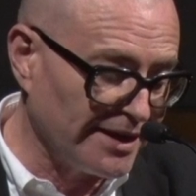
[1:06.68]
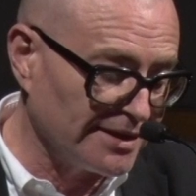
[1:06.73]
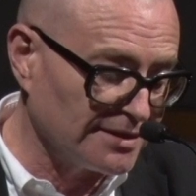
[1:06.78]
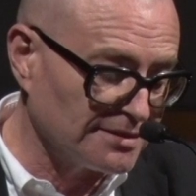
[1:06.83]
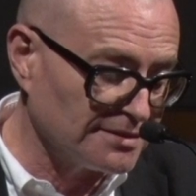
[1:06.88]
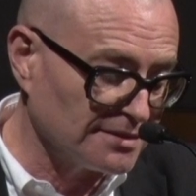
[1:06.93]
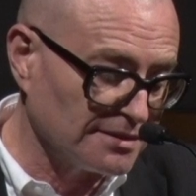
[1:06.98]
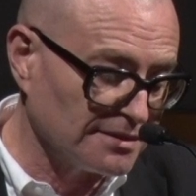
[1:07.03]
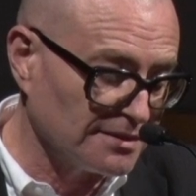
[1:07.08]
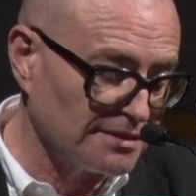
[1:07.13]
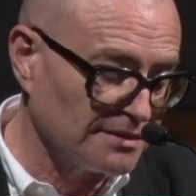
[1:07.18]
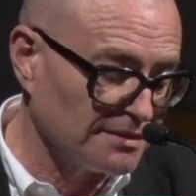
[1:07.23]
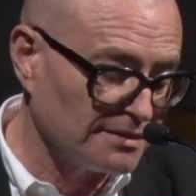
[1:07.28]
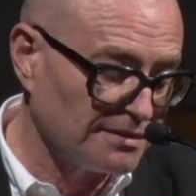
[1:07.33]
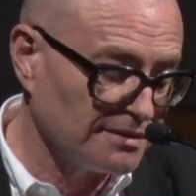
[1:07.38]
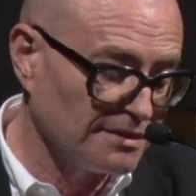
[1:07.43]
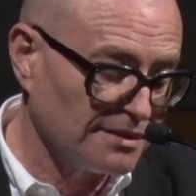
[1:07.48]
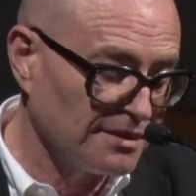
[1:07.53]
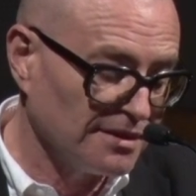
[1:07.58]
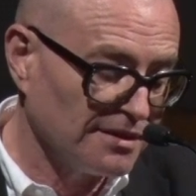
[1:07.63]
at a
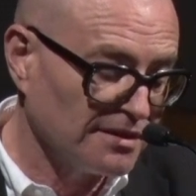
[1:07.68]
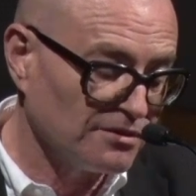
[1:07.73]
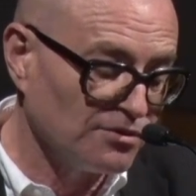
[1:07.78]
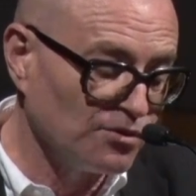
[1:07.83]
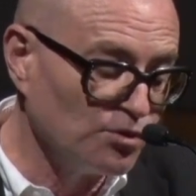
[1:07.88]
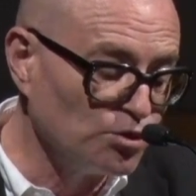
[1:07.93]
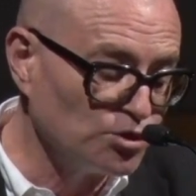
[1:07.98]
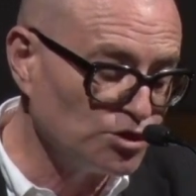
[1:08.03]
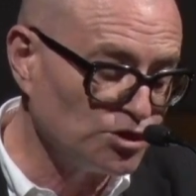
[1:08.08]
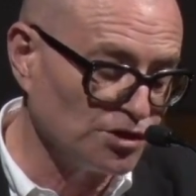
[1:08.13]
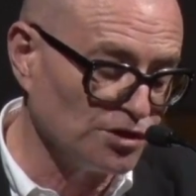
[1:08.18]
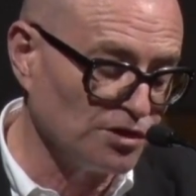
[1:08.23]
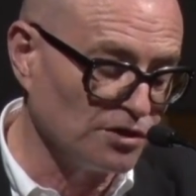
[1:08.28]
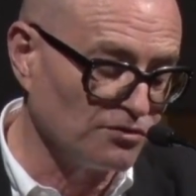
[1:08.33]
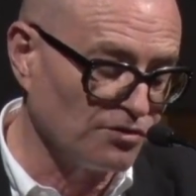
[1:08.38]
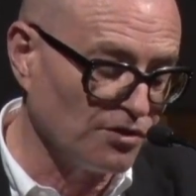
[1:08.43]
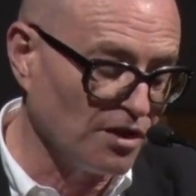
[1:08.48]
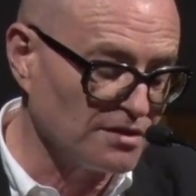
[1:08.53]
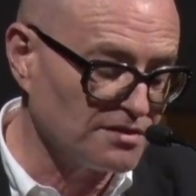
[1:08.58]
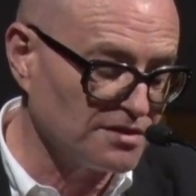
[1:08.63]
crucial
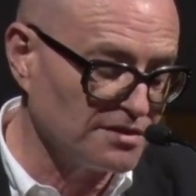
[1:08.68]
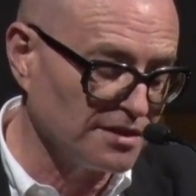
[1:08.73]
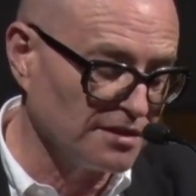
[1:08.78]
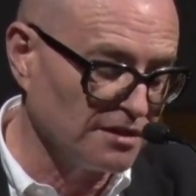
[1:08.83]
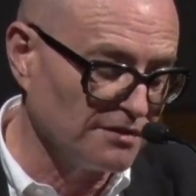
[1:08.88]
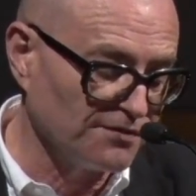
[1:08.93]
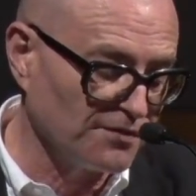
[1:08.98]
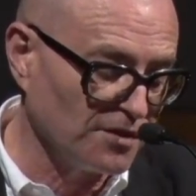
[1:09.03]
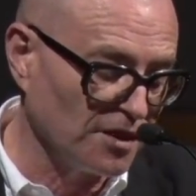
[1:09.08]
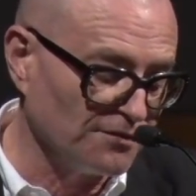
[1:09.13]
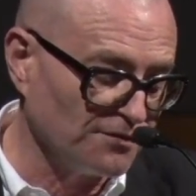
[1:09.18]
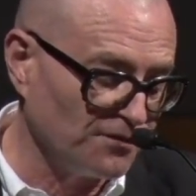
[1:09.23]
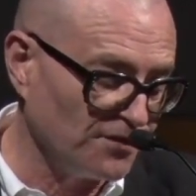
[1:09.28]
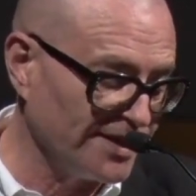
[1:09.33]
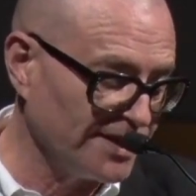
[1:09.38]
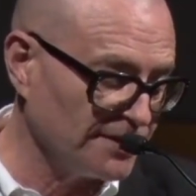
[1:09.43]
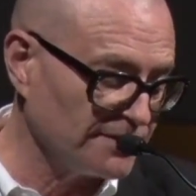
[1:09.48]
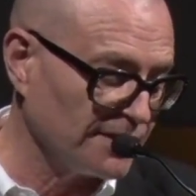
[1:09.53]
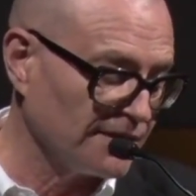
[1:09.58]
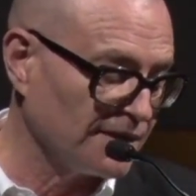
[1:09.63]
crossing of
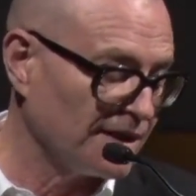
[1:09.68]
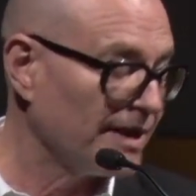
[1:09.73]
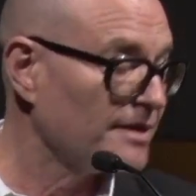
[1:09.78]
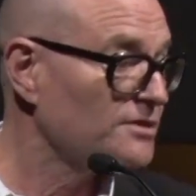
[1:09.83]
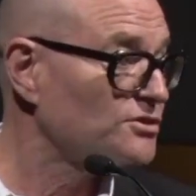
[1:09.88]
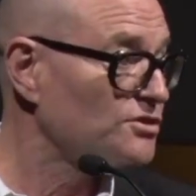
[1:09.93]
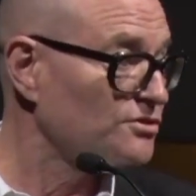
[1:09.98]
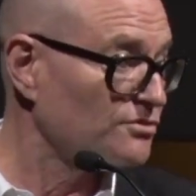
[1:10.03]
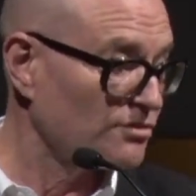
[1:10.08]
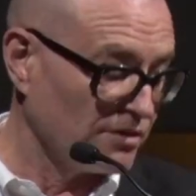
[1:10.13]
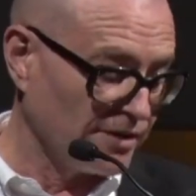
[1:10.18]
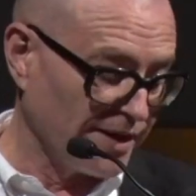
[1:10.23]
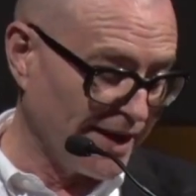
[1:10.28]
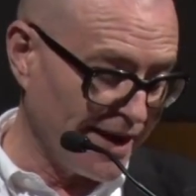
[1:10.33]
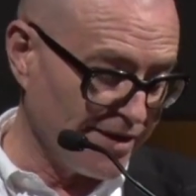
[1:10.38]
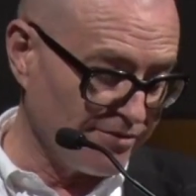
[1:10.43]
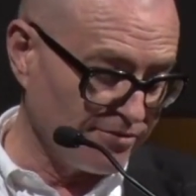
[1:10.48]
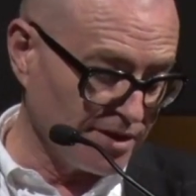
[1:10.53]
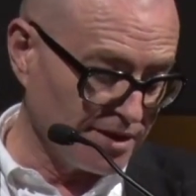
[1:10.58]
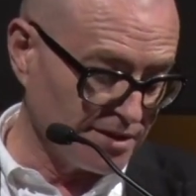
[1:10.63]
conflicting cultural
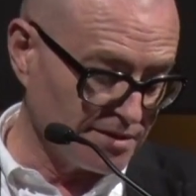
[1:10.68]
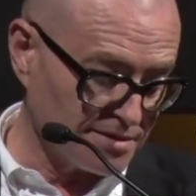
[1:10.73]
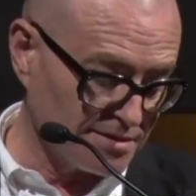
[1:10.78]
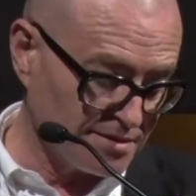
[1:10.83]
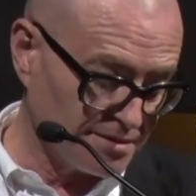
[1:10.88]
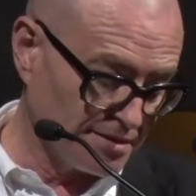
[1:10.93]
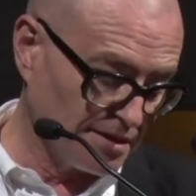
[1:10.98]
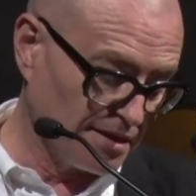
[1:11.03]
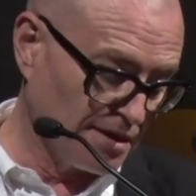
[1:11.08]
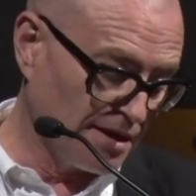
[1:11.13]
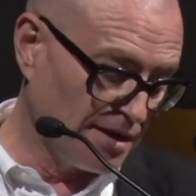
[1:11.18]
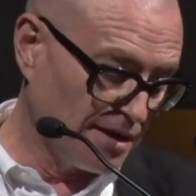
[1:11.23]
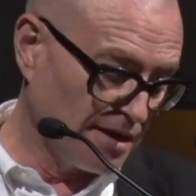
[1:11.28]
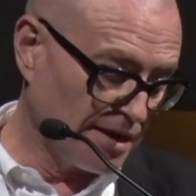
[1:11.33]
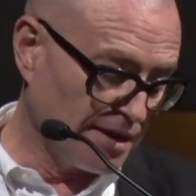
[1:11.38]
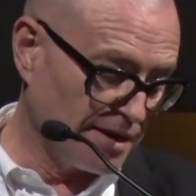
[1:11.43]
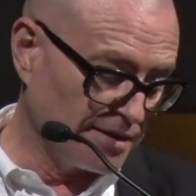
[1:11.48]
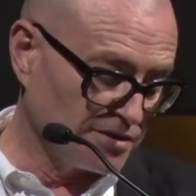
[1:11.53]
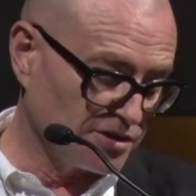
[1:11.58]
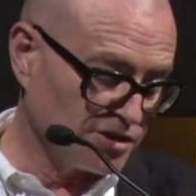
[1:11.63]
areas
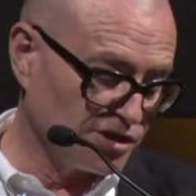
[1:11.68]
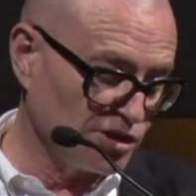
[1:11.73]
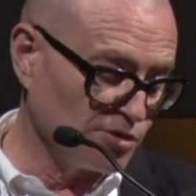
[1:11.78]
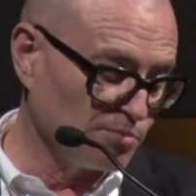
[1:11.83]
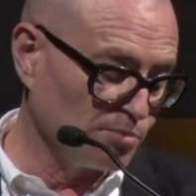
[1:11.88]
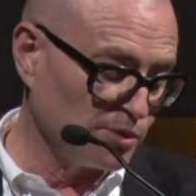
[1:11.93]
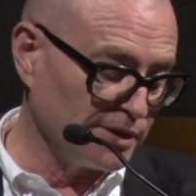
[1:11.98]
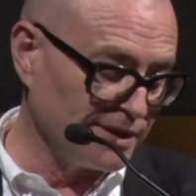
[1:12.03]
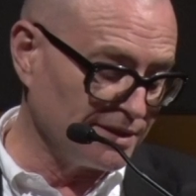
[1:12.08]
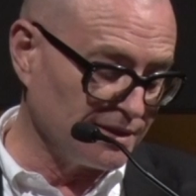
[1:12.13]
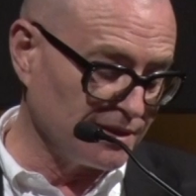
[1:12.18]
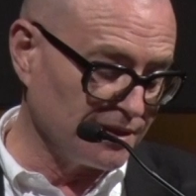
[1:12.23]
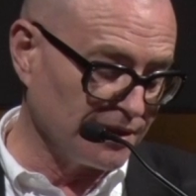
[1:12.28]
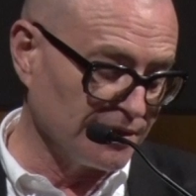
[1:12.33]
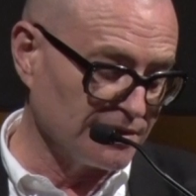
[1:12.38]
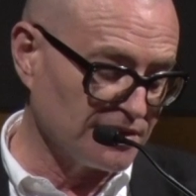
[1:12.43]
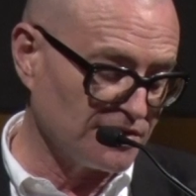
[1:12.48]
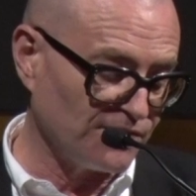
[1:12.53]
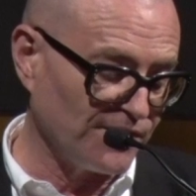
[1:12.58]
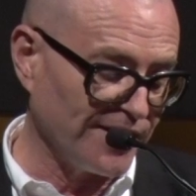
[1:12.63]
and
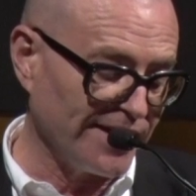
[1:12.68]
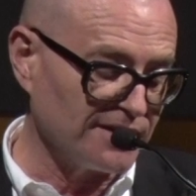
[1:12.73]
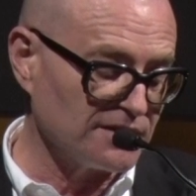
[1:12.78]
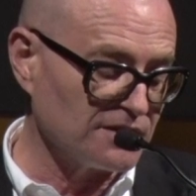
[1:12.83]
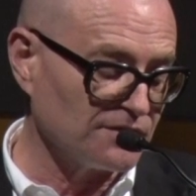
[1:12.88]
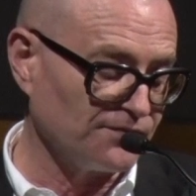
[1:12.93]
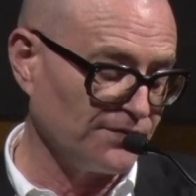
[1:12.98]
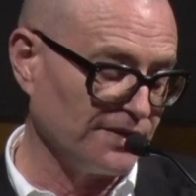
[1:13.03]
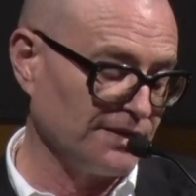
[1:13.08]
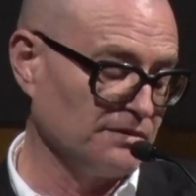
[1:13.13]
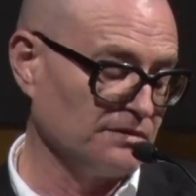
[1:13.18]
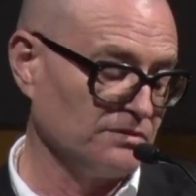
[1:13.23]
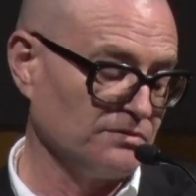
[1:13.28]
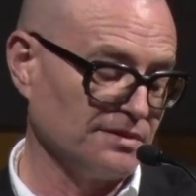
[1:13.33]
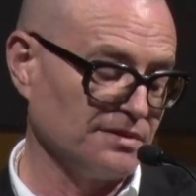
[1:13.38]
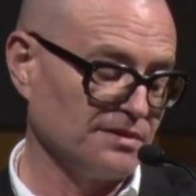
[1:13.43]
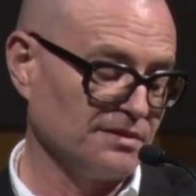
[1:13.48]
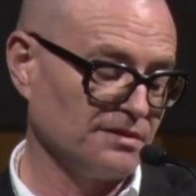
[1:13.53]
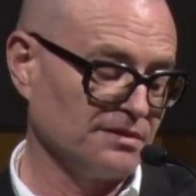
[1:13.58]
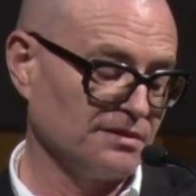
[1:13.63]
geopolitical spheres of
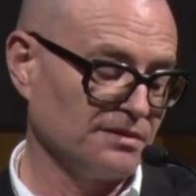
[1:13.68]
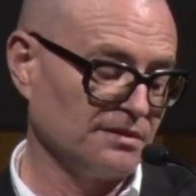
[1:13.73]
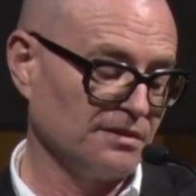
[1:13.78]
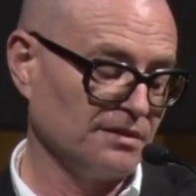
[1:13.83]
interest.